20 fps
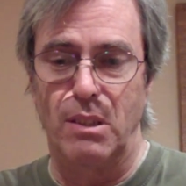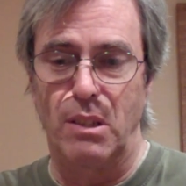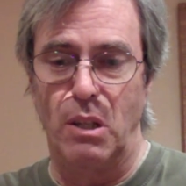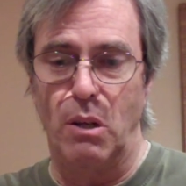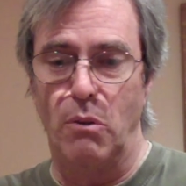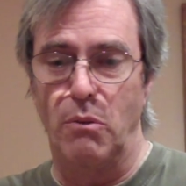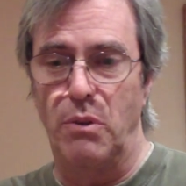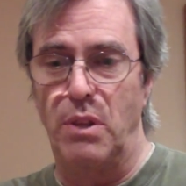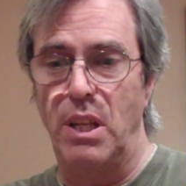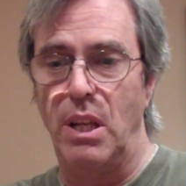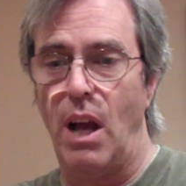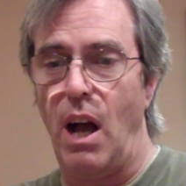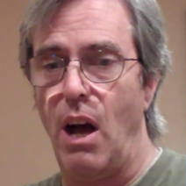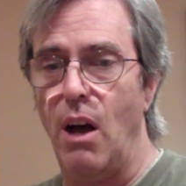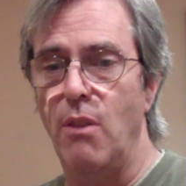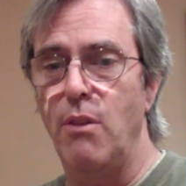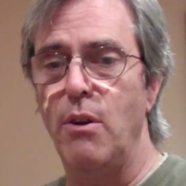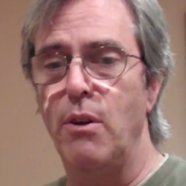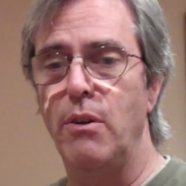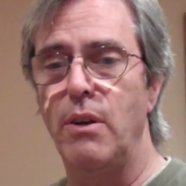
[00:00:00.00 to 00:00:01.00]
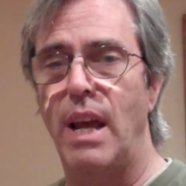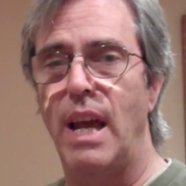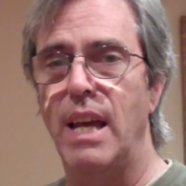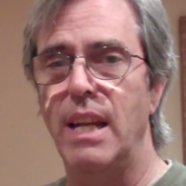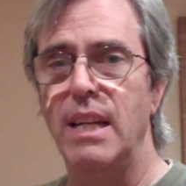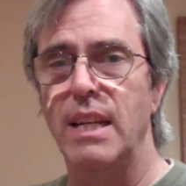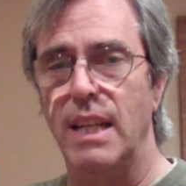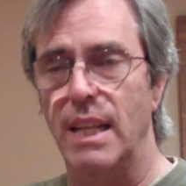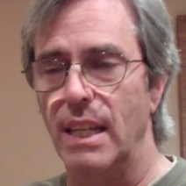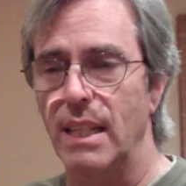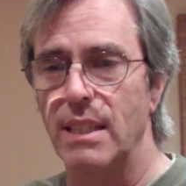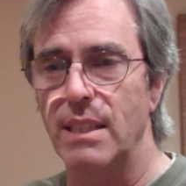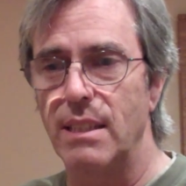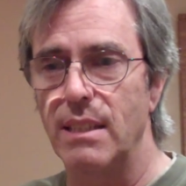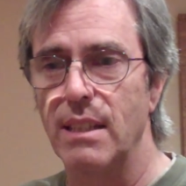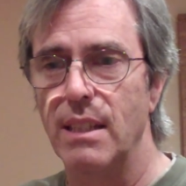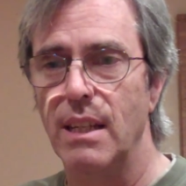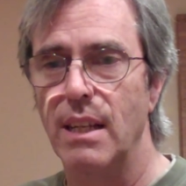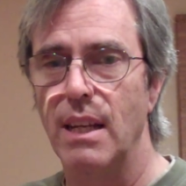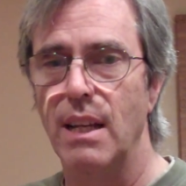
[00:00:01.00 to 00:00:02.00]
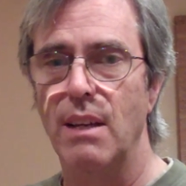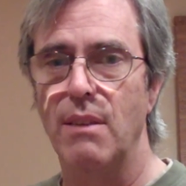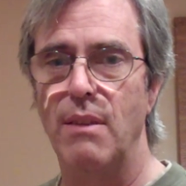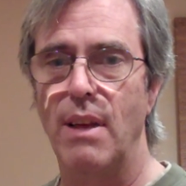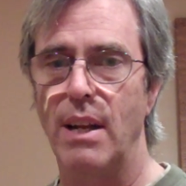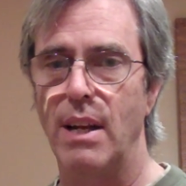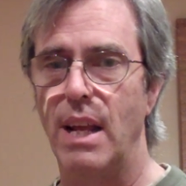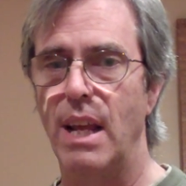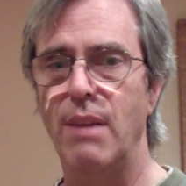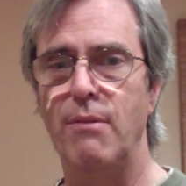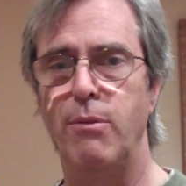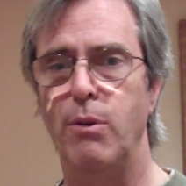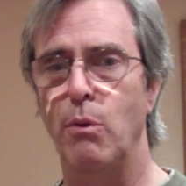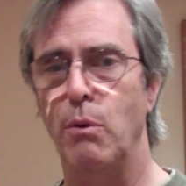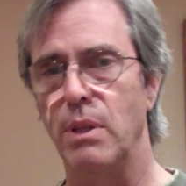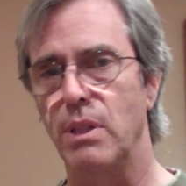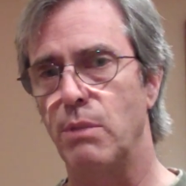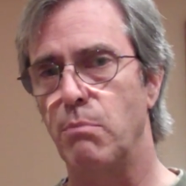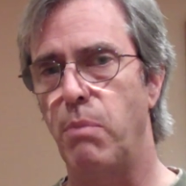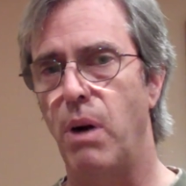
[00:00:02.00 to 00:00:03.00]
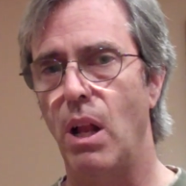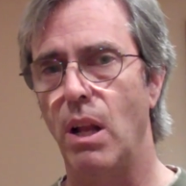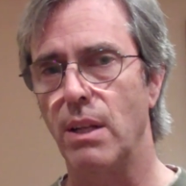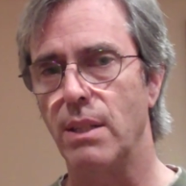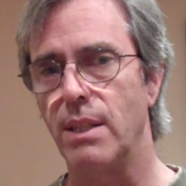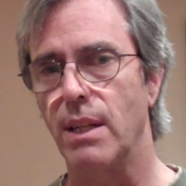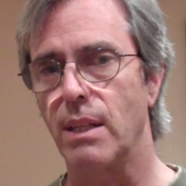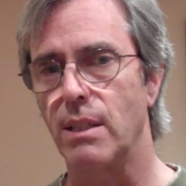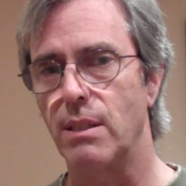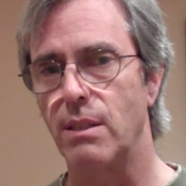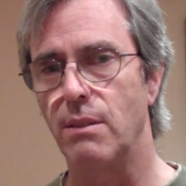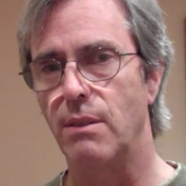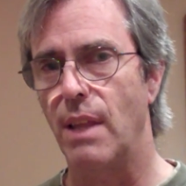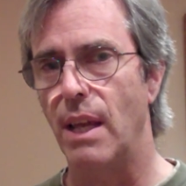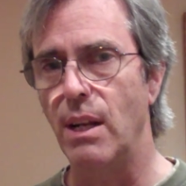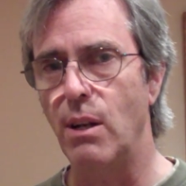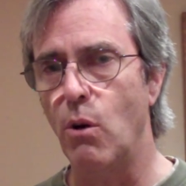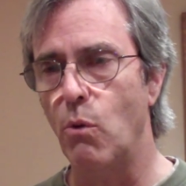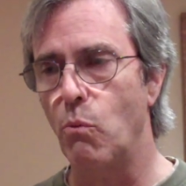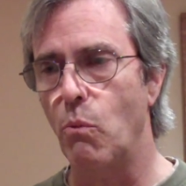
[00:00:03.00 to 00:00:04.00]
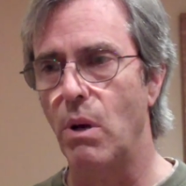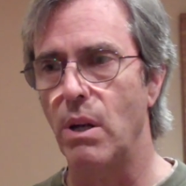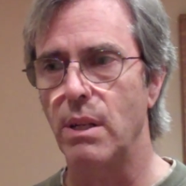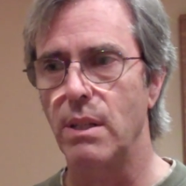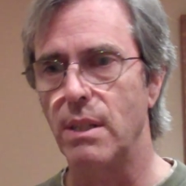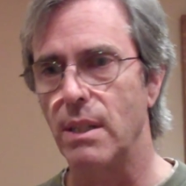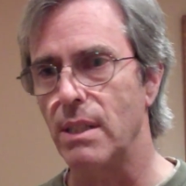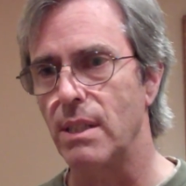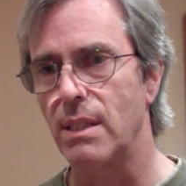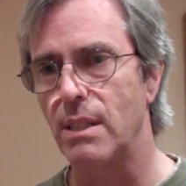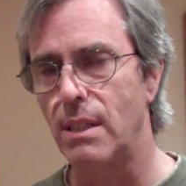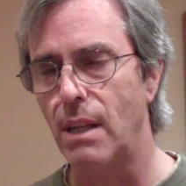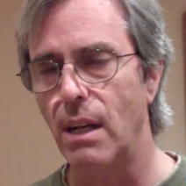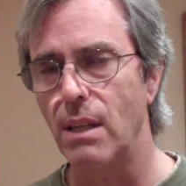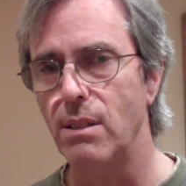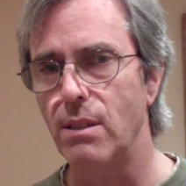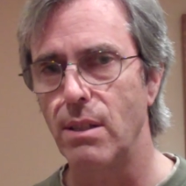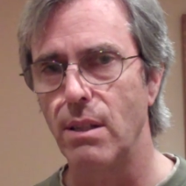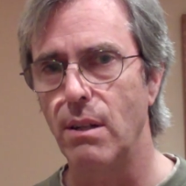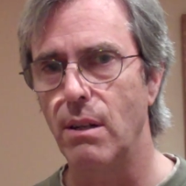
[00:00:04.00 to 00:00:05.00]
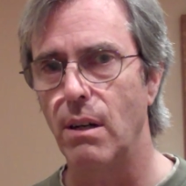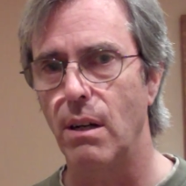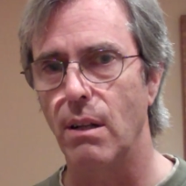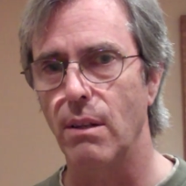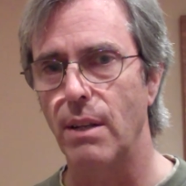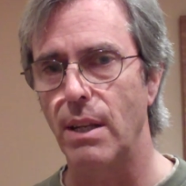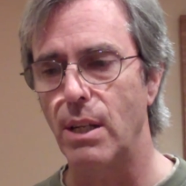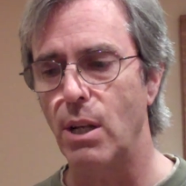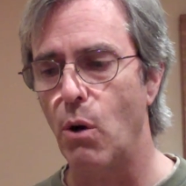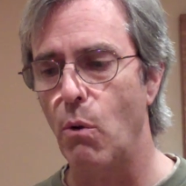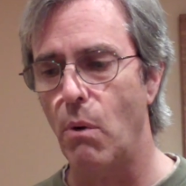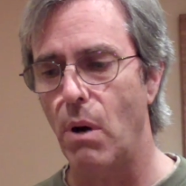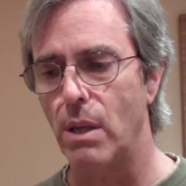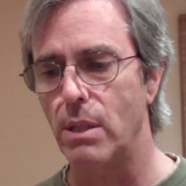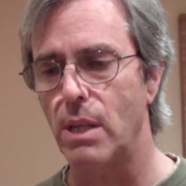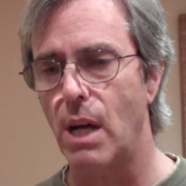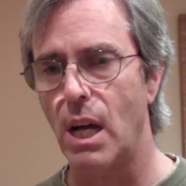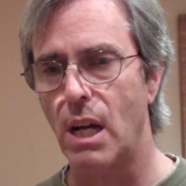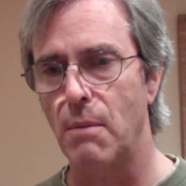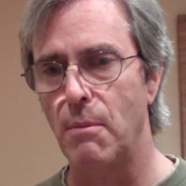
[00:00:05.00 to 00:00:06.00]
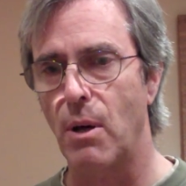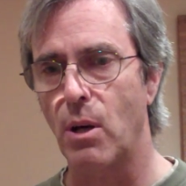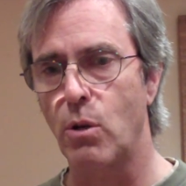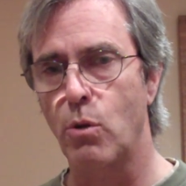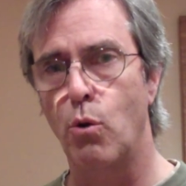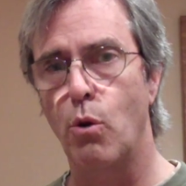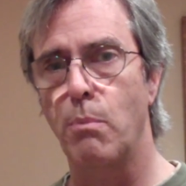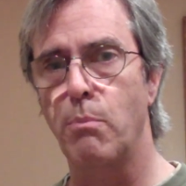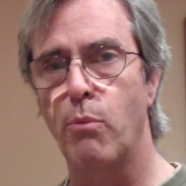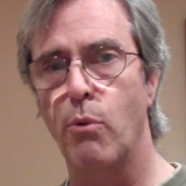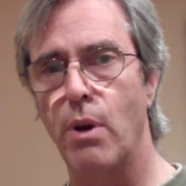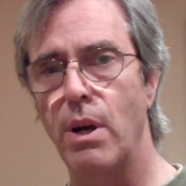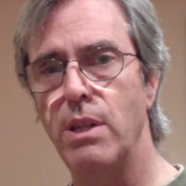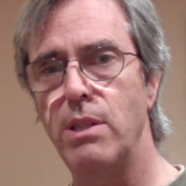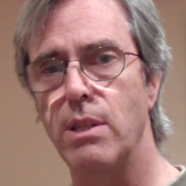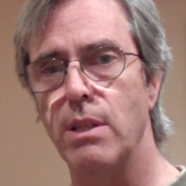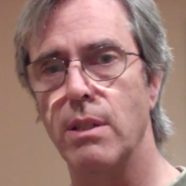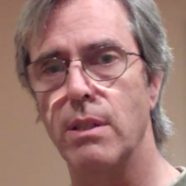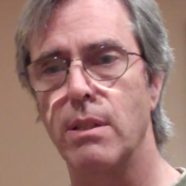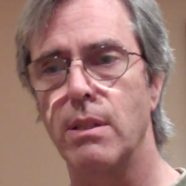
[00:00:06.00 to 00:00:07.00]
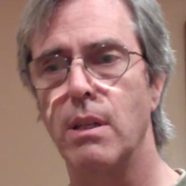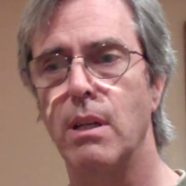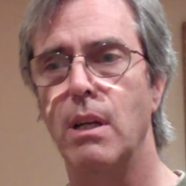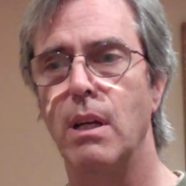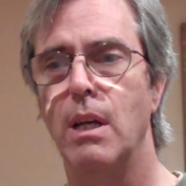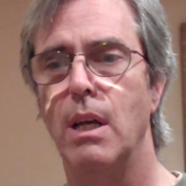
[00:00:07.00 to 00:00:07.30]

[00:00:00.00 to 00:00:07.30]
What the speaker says: you know, the other entities that influence politics, they don't want to discuss at all. They don't want to talk about corporations.